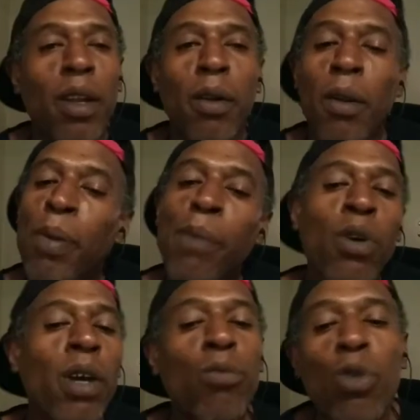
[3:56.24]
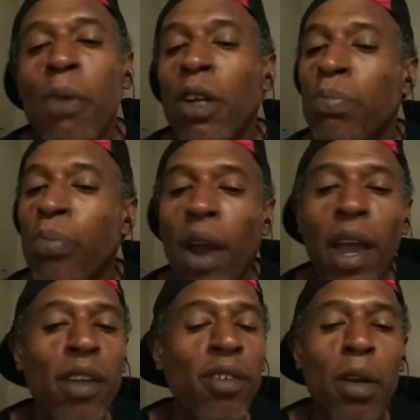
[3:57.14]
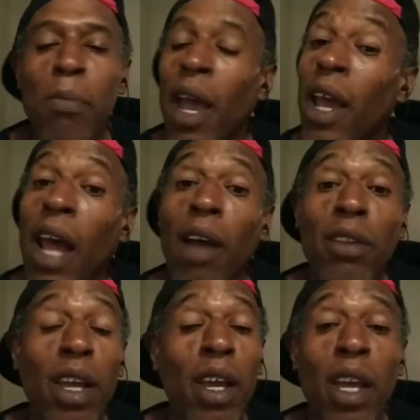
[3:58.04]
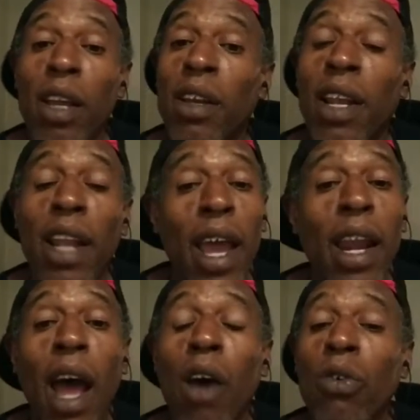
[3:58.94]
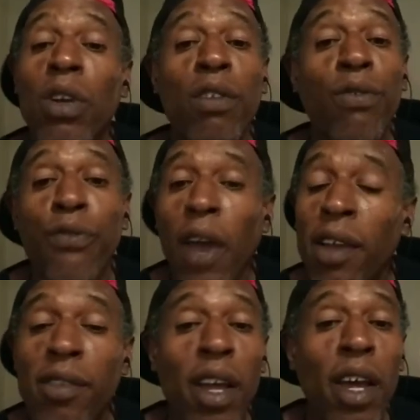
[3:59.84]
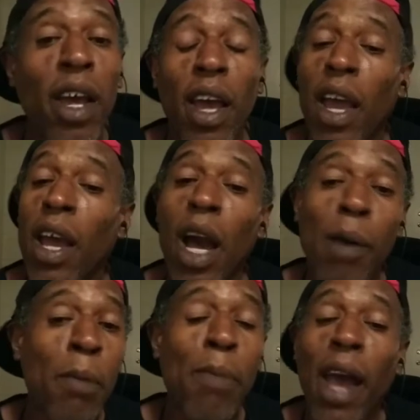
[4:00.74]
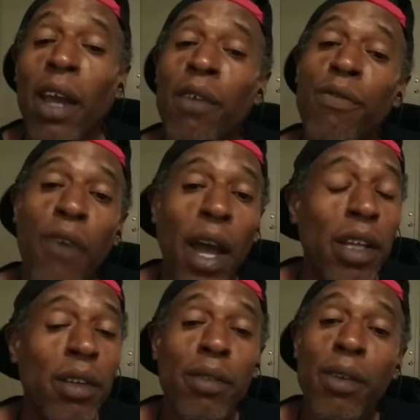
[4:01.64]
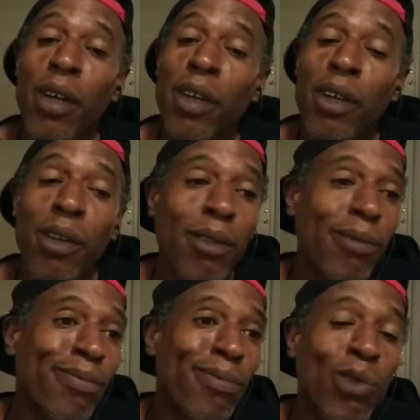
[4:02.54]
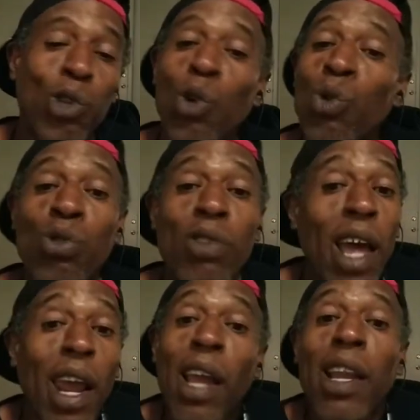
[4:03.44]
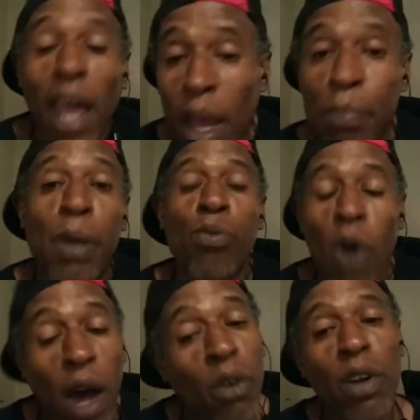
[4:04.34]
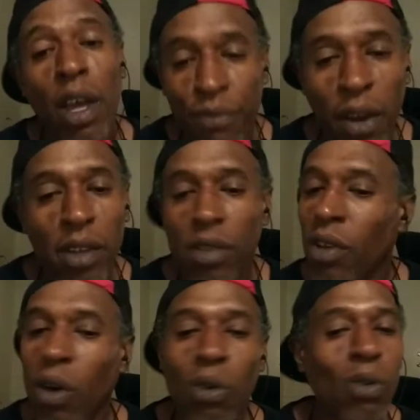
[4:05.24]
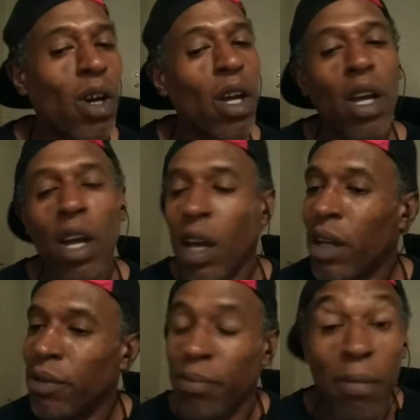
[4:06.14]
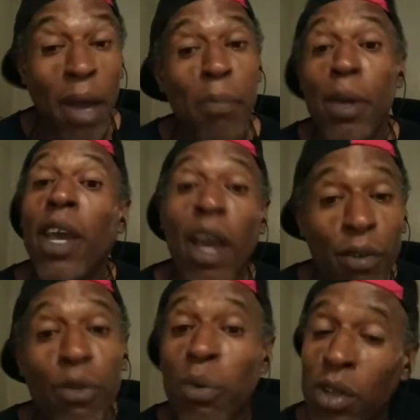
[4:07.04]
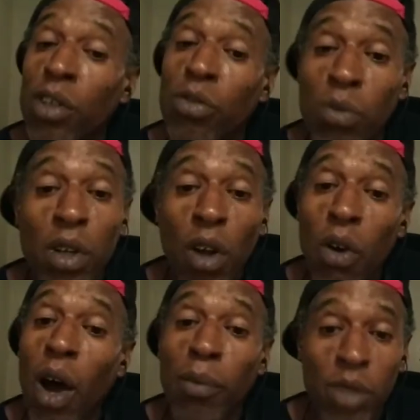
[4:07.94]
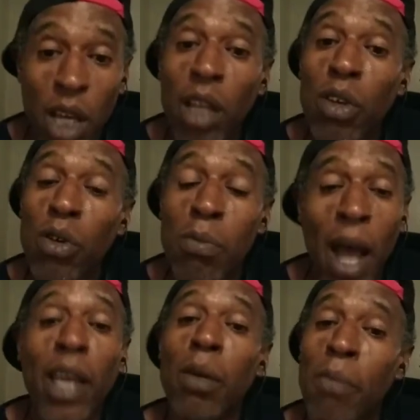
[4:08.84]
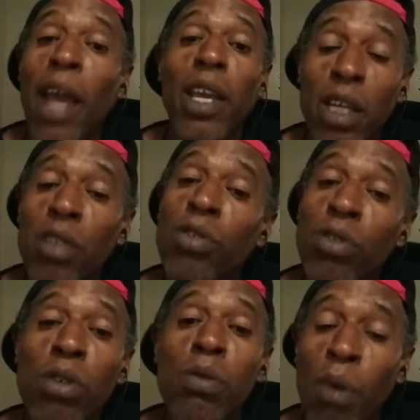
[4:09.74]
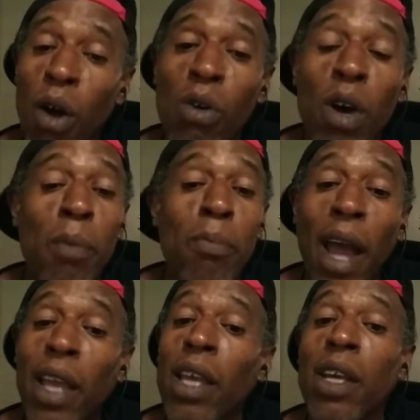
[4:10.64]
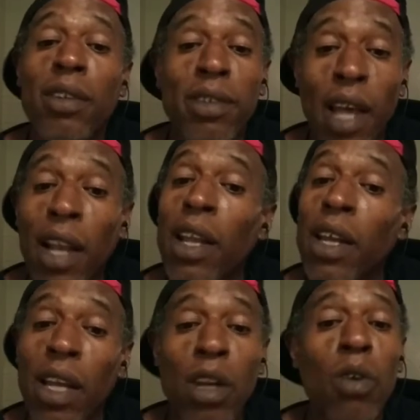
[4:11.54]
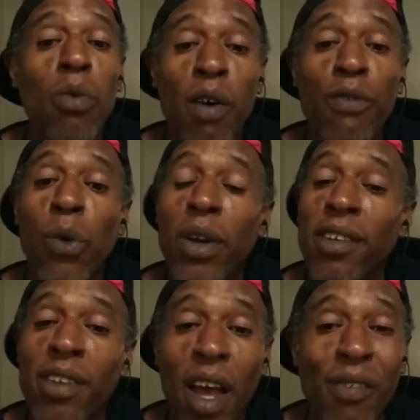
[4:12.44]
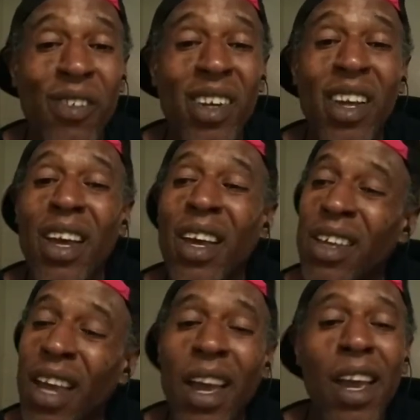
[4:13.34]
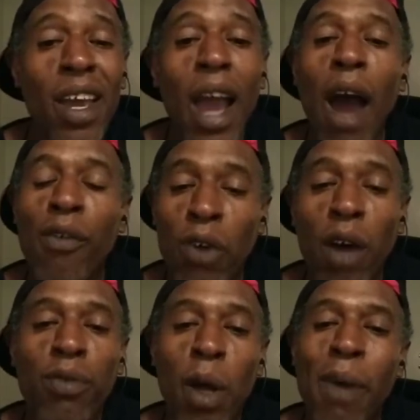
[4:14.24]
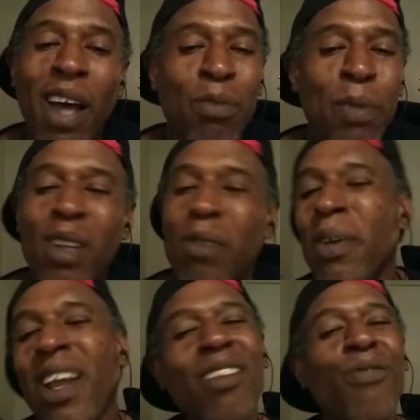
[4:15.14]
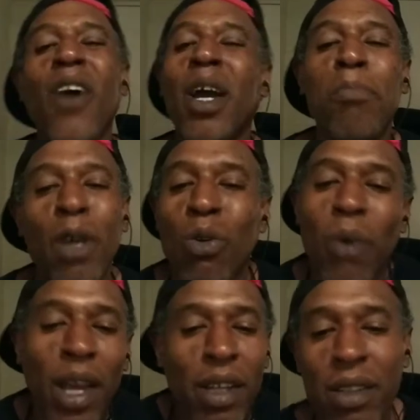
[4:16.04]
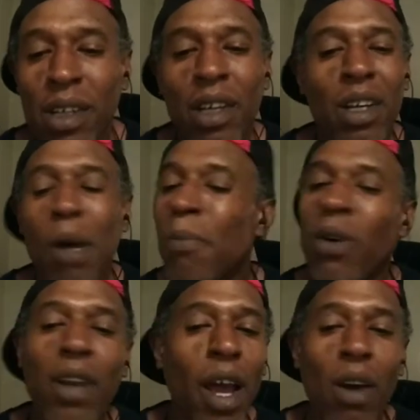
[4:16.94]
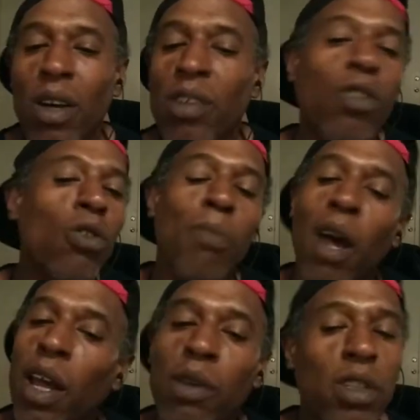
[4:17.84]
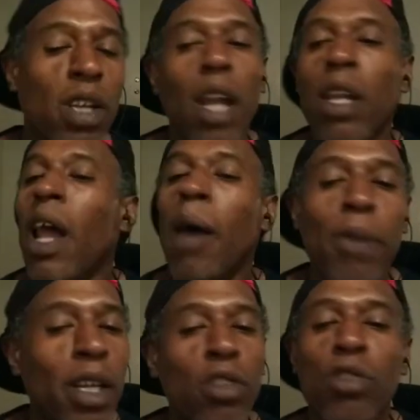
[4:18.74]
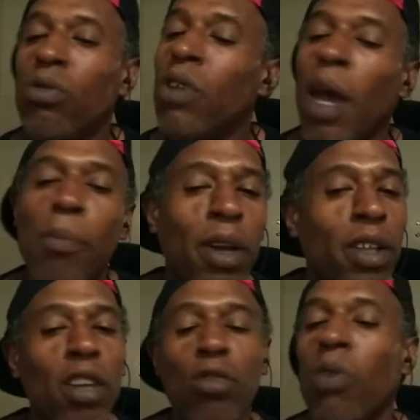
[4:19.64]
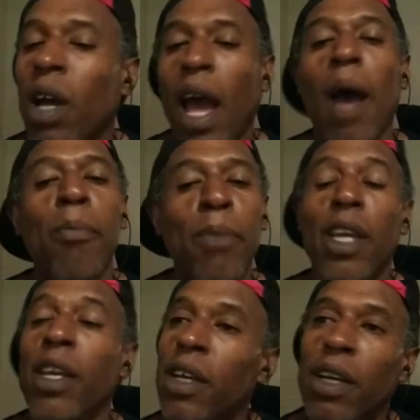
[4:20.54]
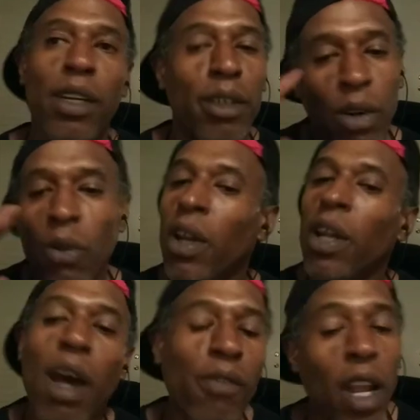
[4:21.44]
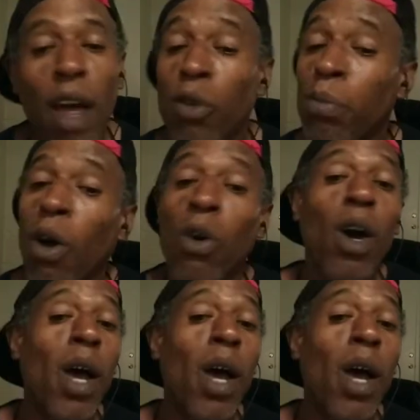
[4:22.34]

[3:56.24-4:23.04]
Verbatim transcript: the people give him too much praise and the man out there getting laid out on his face and coming back and fighting dudes that ain't laying people out on their face. So, man, be careful with this one, though. I'm telling you, Mikey might get to you, bro. Mikey is settling in the 147. Yeah, he got roughed up by Spence, but that's a fucking middleweight. Come on now. Excuse my language. I did not mean to shoot that, but this one got me on another level, bro.